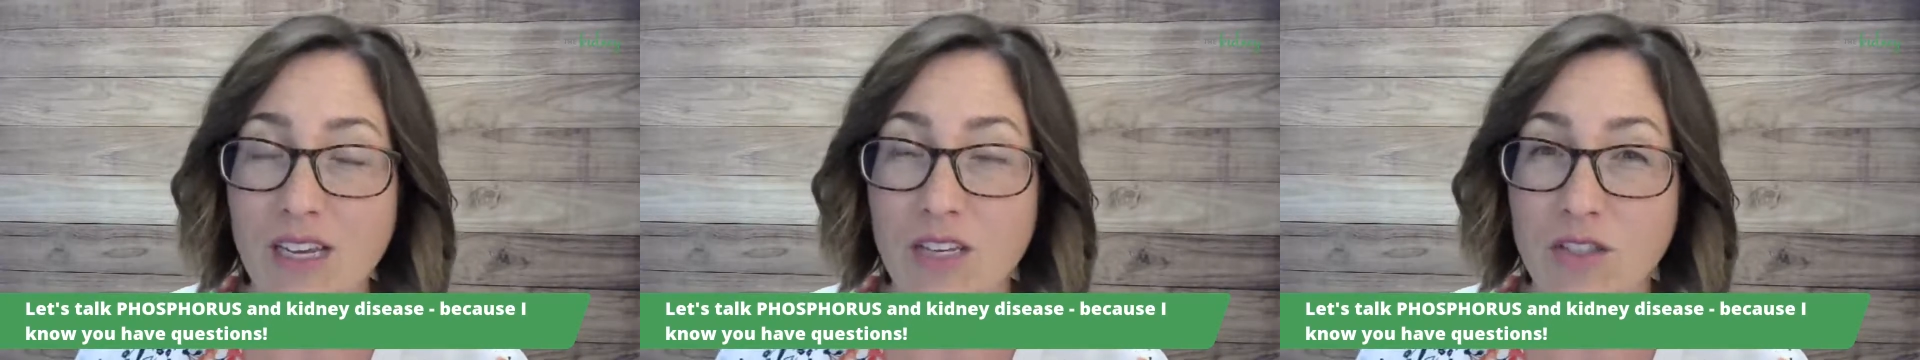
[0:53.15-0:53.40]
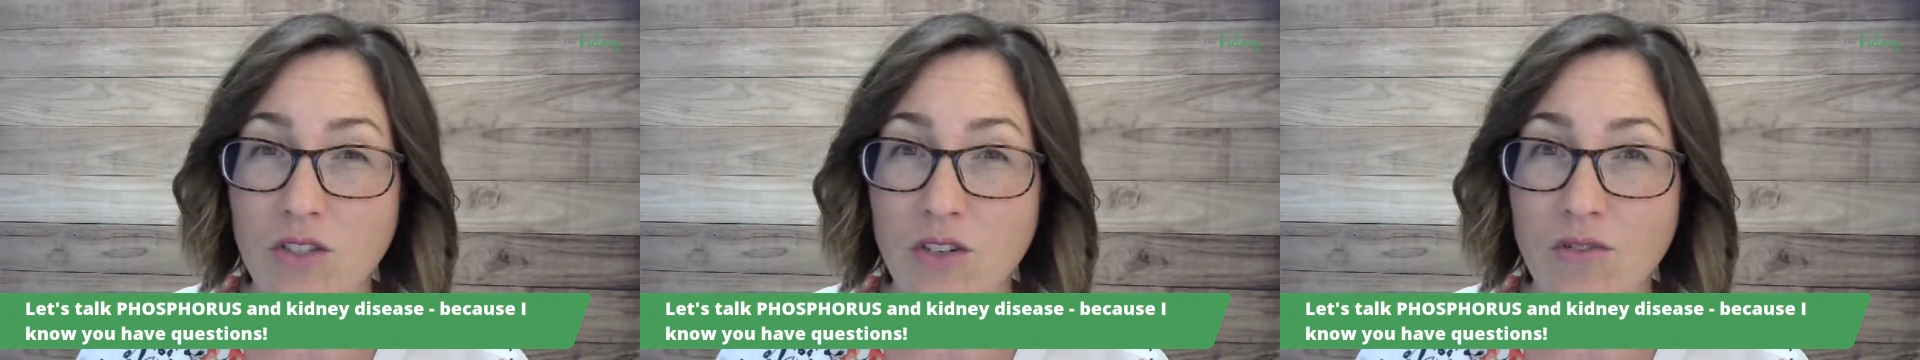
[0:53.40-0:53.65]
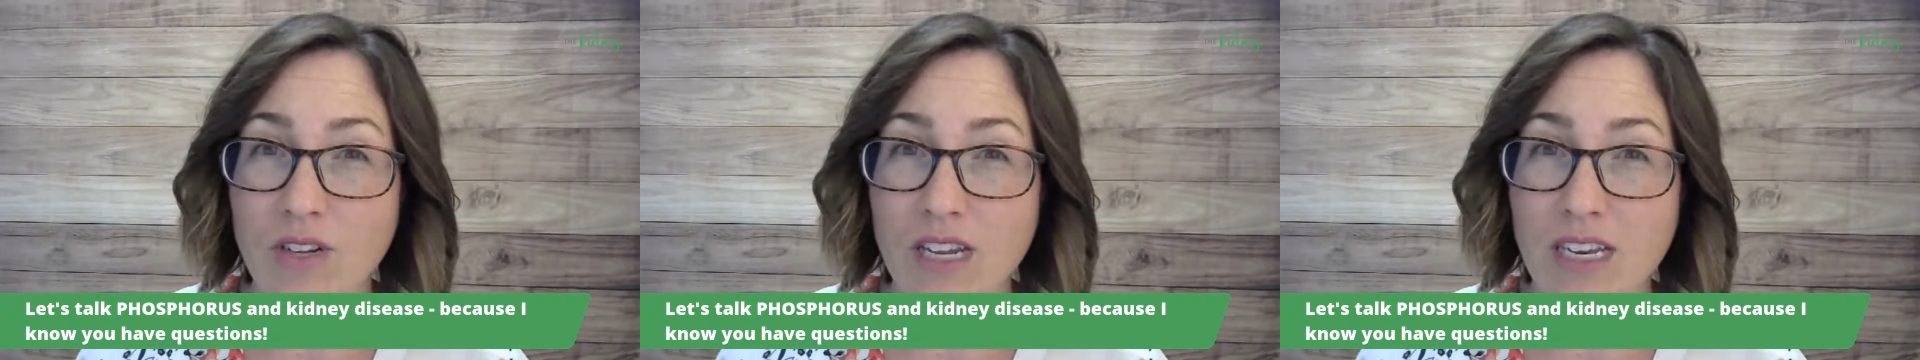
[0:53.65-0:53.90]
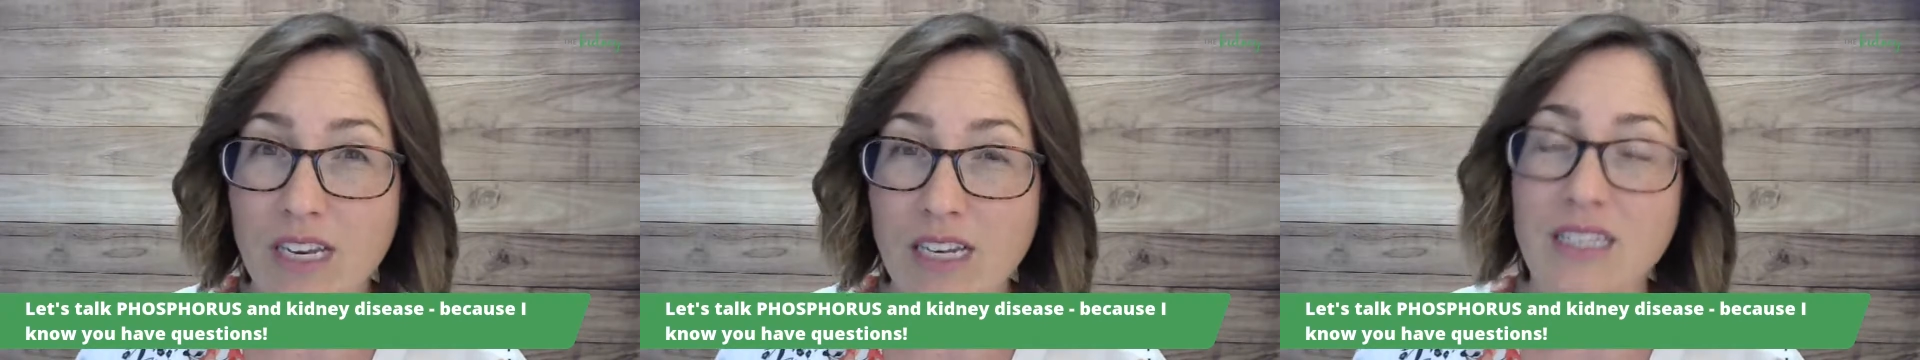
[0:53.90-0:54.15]
a concern for
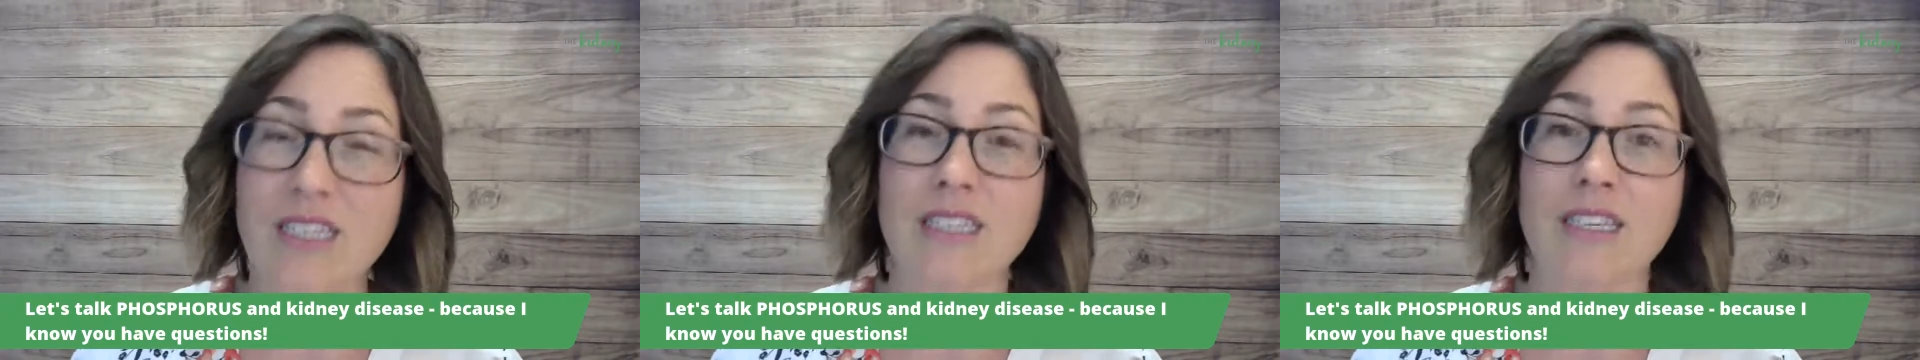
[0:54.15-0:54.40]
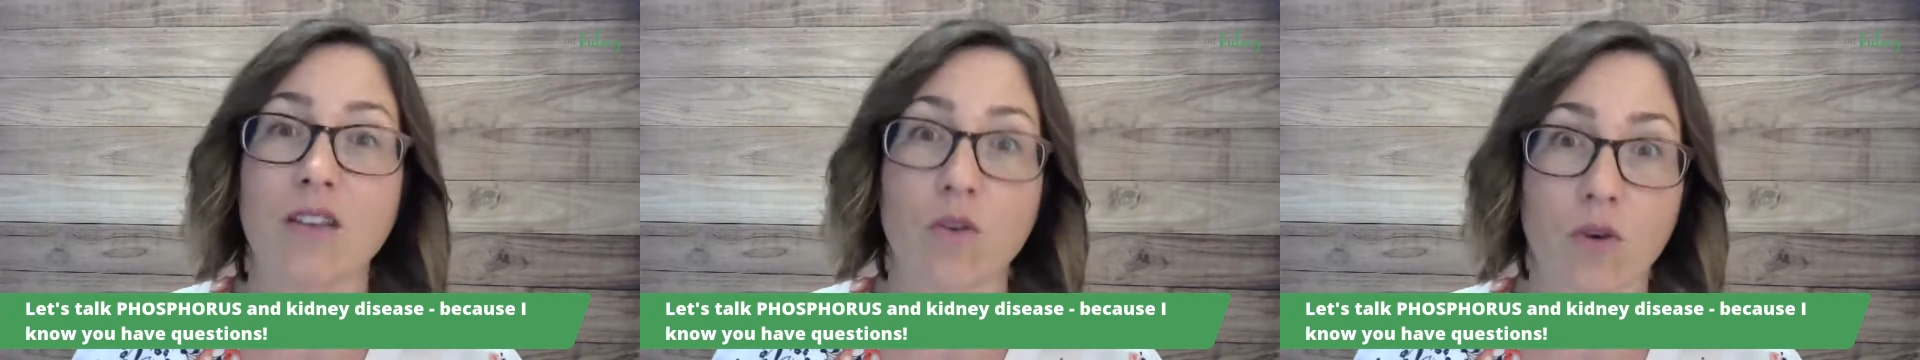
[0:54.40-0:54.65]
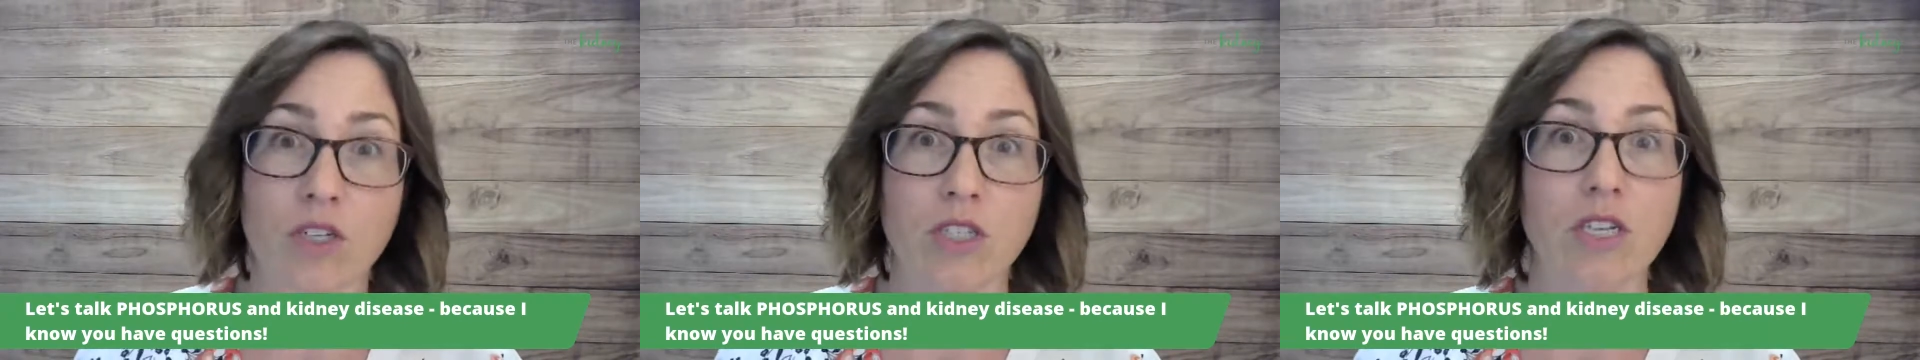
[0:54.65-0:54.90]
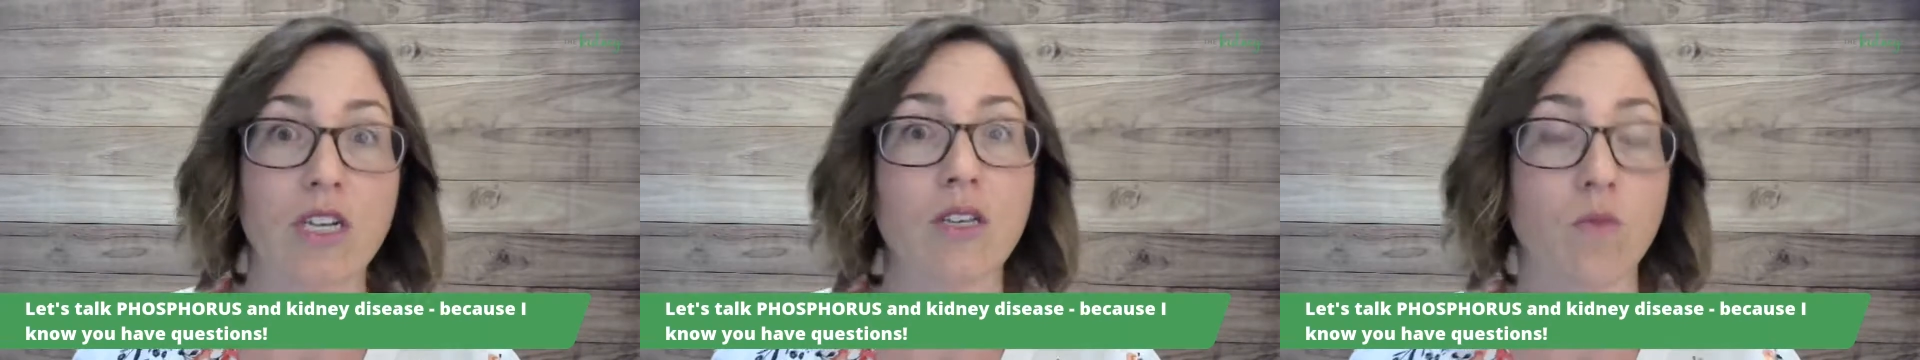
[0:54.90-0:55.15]
kidney disease. And the
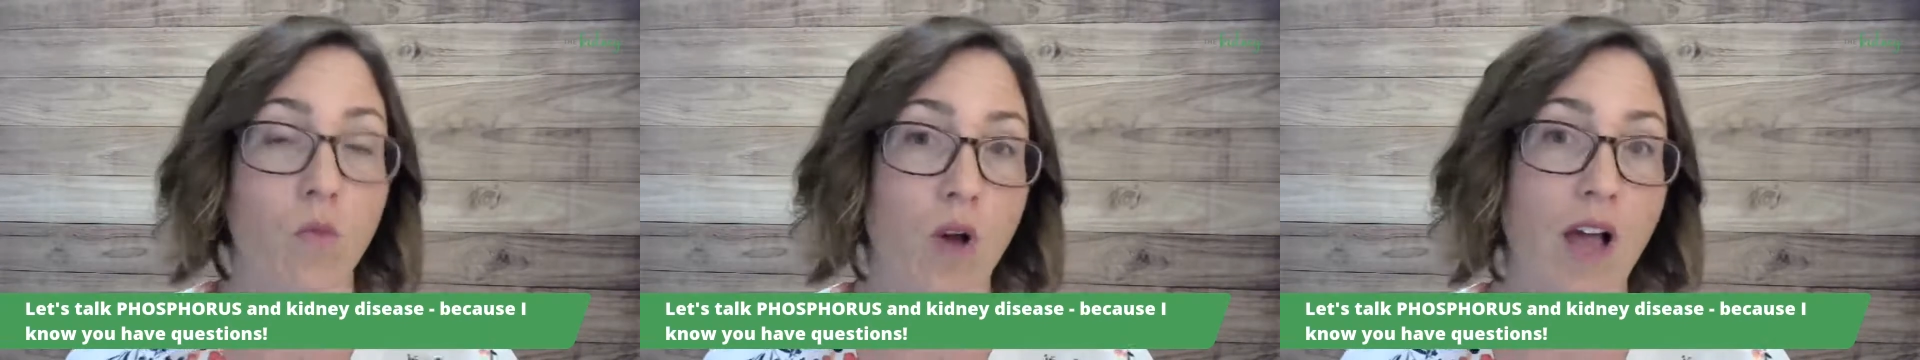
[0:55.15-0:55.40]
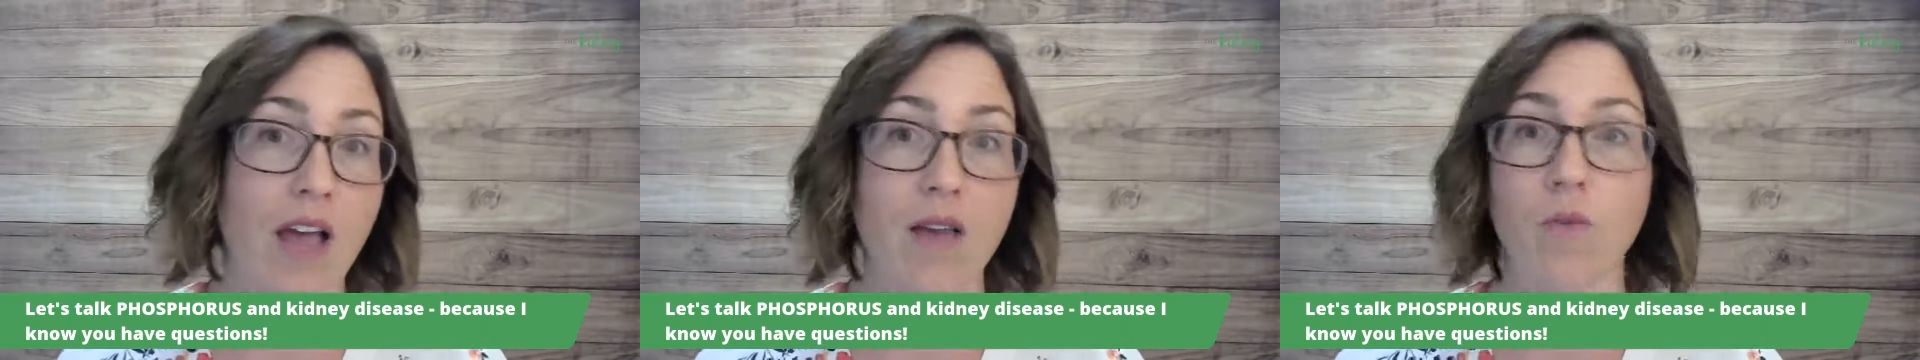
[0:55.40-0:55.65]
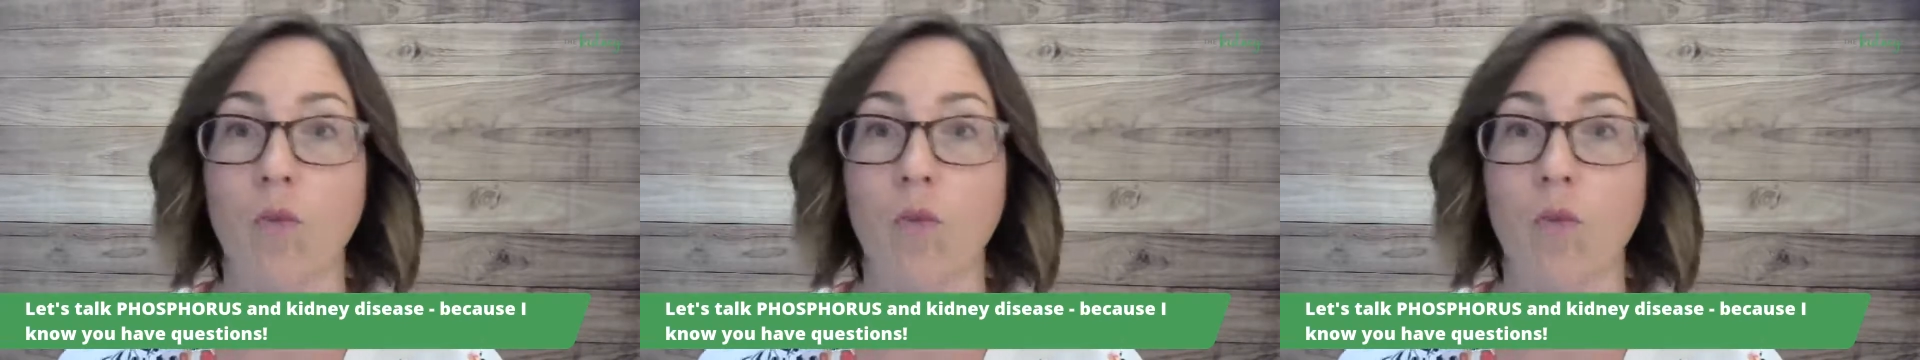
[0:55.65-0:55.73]
question is why?